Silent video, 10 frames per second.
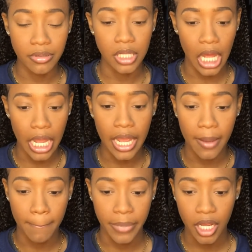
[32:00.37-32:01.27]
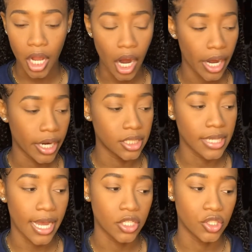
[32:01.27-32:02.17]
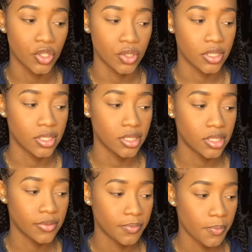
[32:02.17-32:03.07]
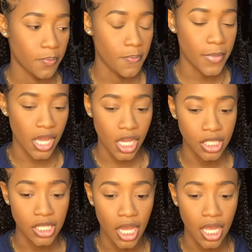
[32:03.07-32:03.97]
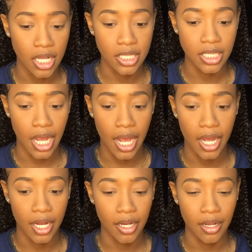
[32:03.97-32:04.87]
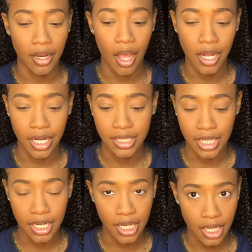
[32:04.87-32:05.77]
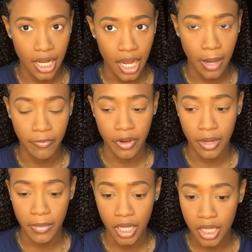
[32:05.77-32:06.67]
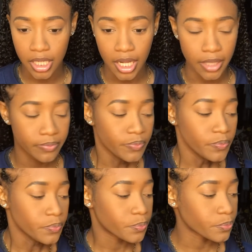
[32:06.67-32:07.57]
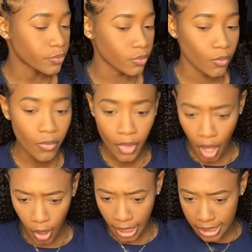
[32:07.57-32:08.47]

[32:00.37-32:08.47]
like big heart and just patience and understanding, like I'm very big on that. Okay,